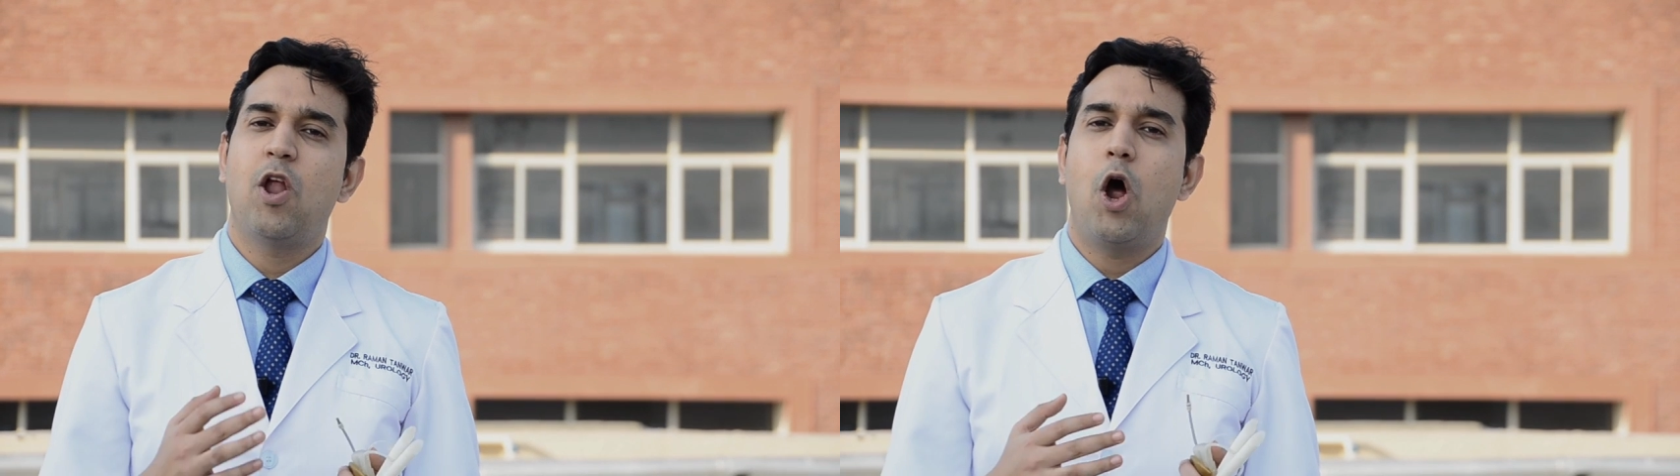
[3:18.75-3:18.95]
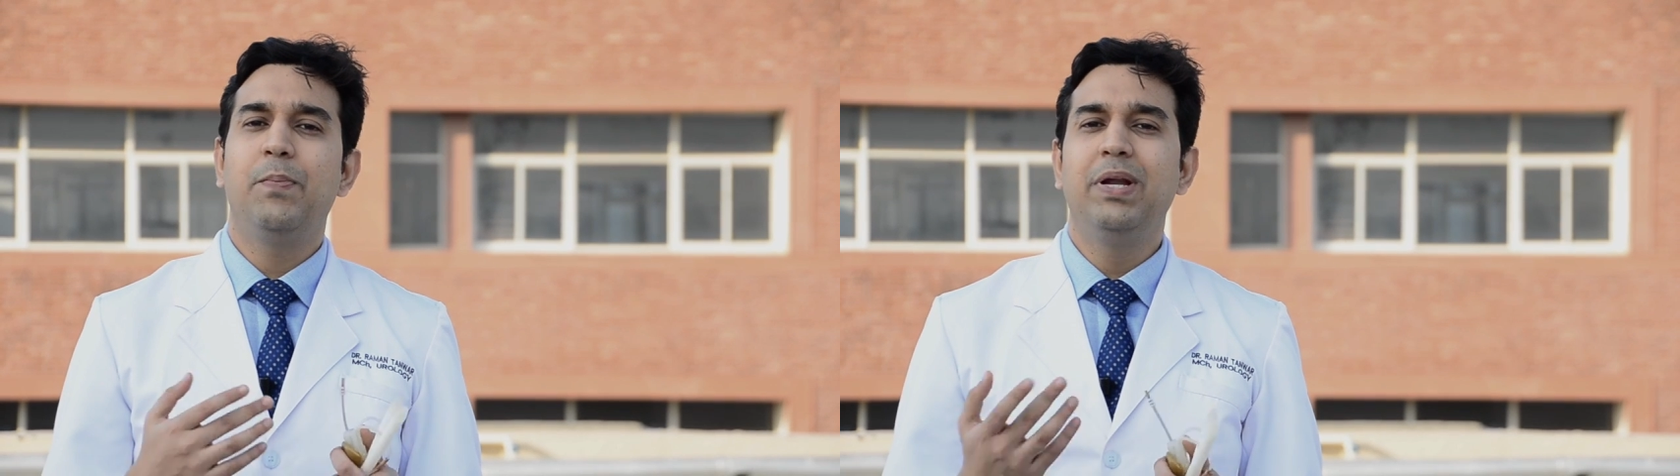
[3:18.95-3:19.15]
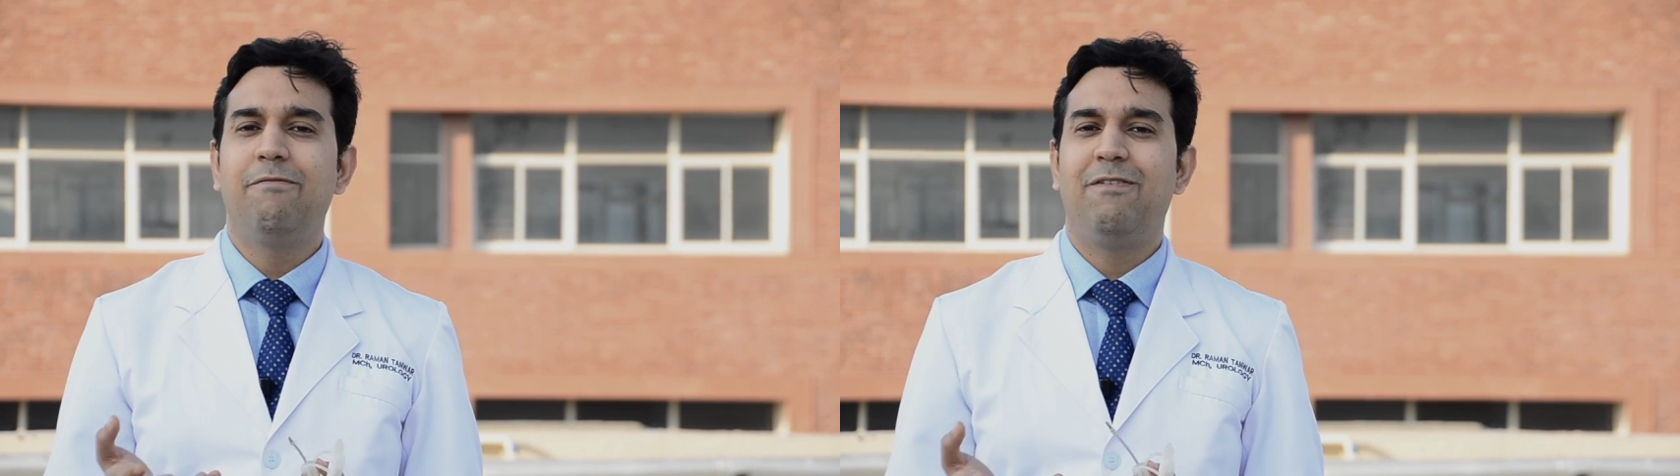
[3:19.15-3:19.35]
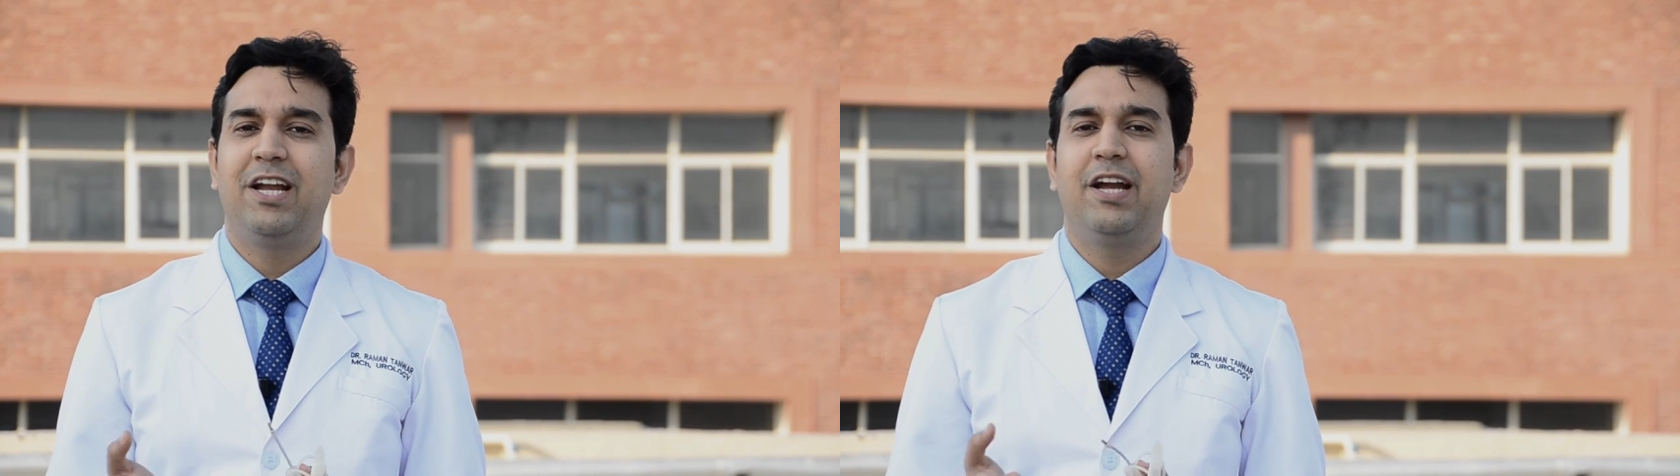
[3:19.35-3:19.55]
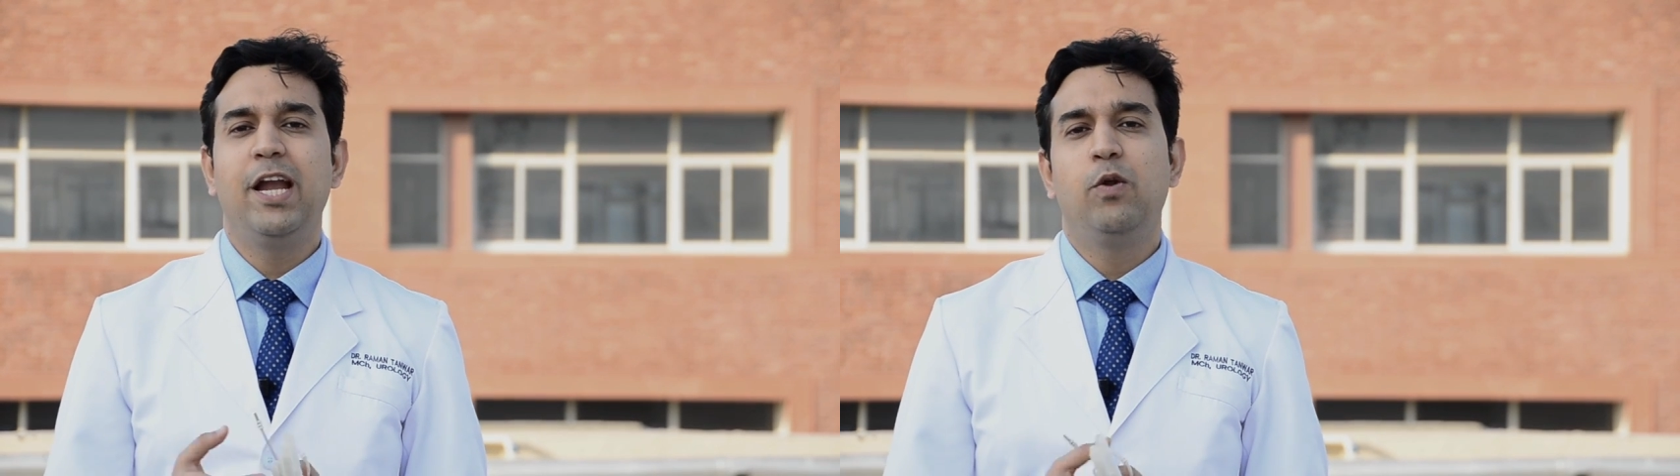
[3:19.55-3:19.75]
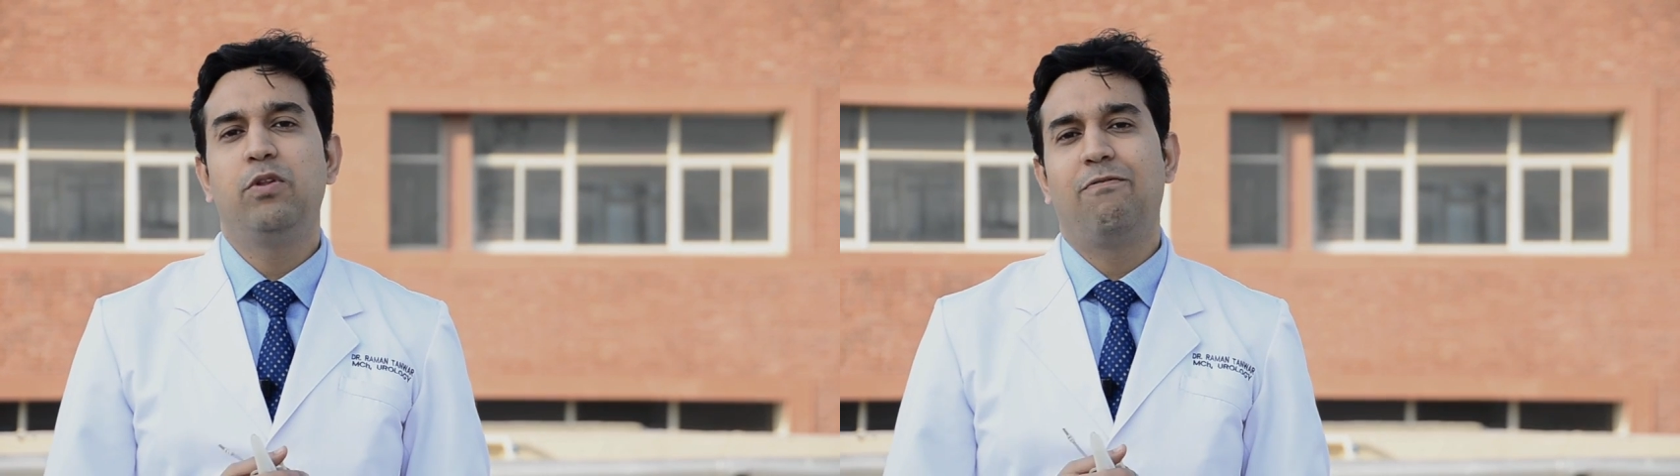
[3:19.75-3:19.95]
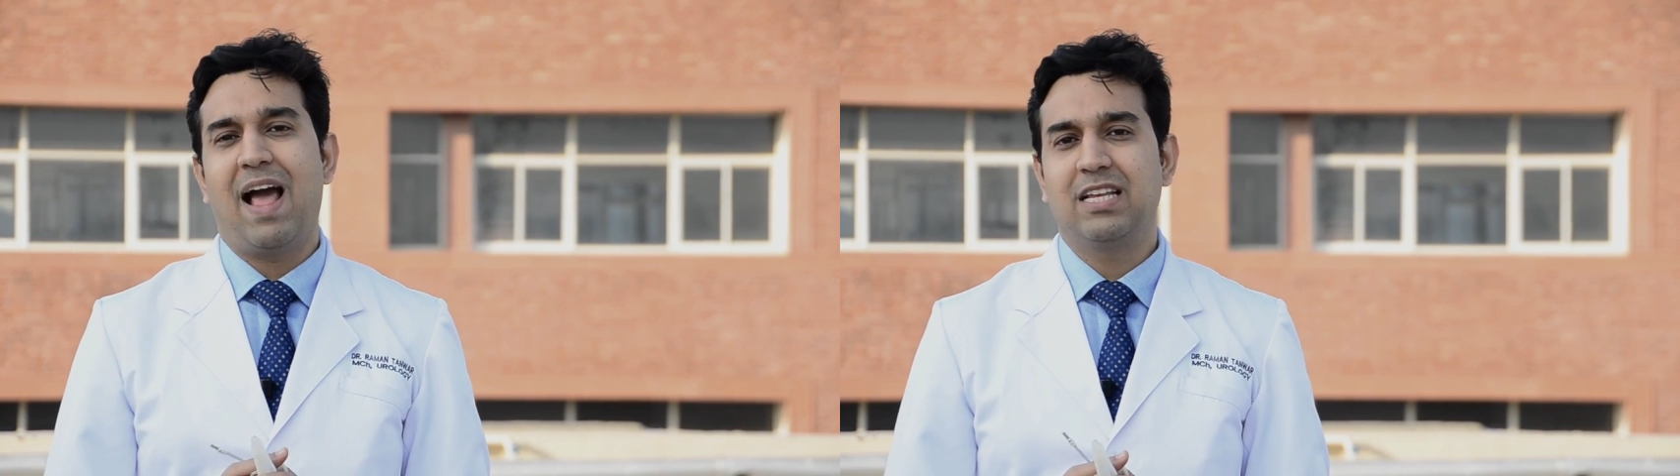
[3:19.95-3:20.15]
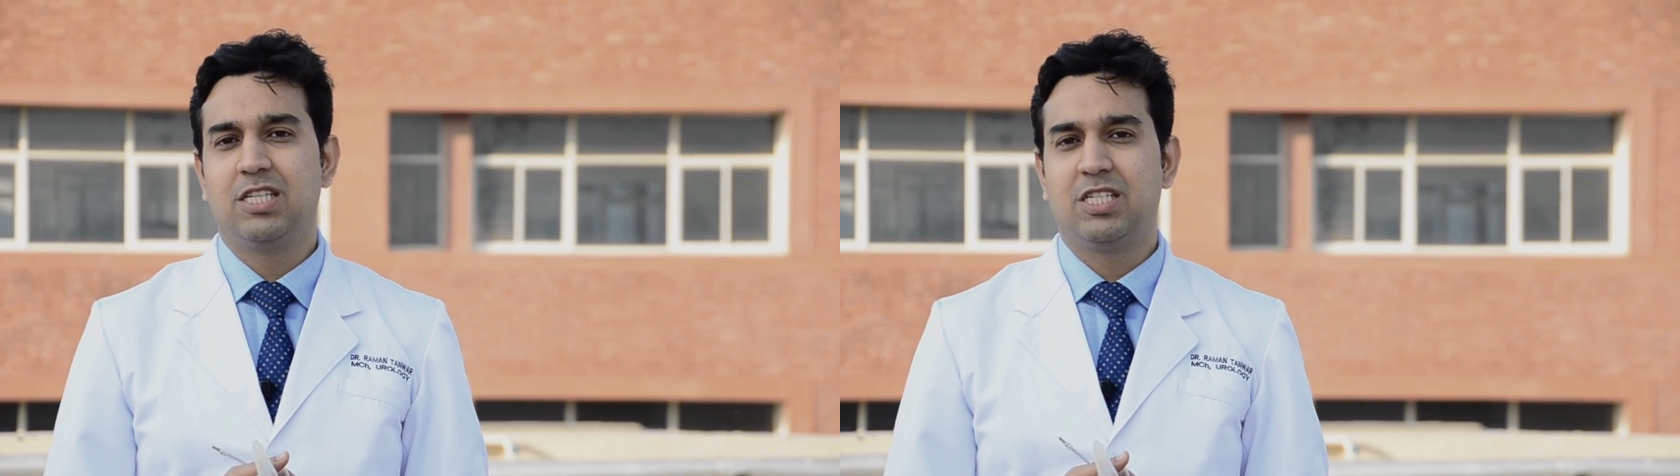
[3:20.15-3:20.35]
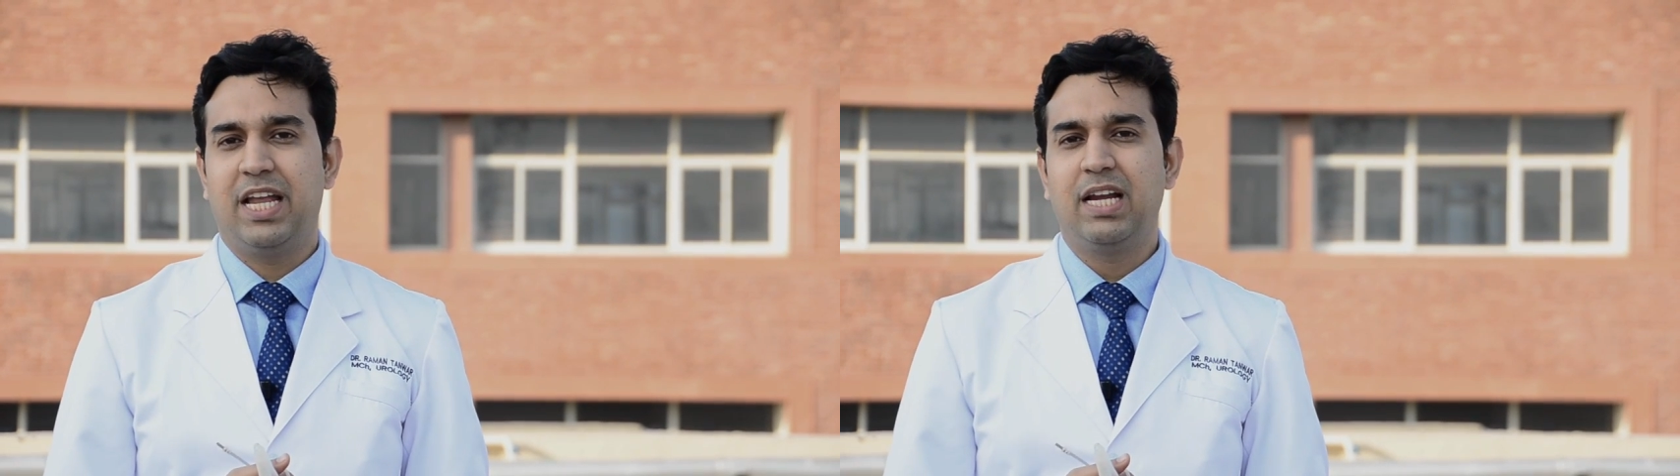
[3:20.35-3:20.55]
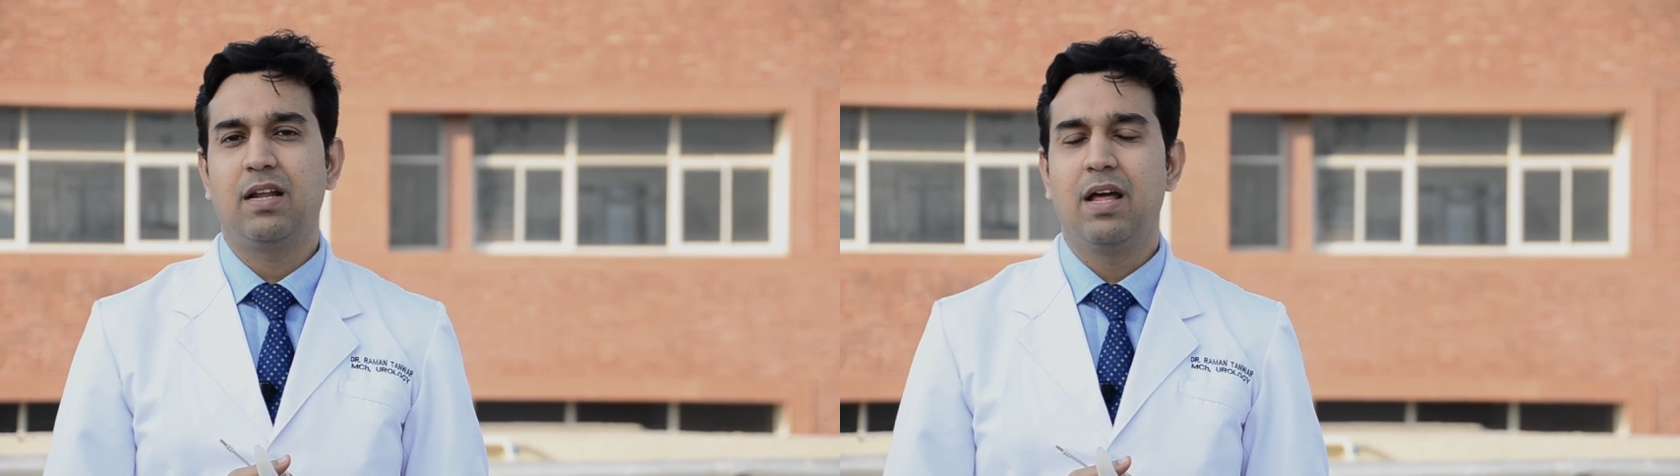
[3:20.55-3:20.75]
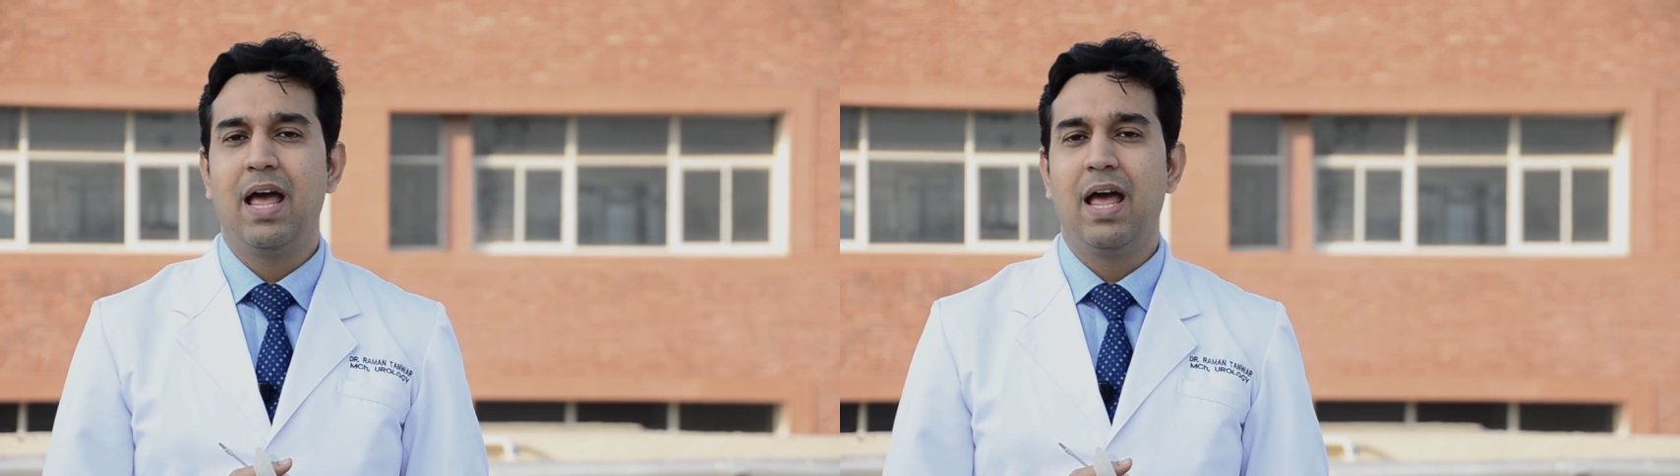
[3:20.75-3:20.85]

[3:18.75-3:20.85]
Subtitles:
not be deflated into the flaccid state.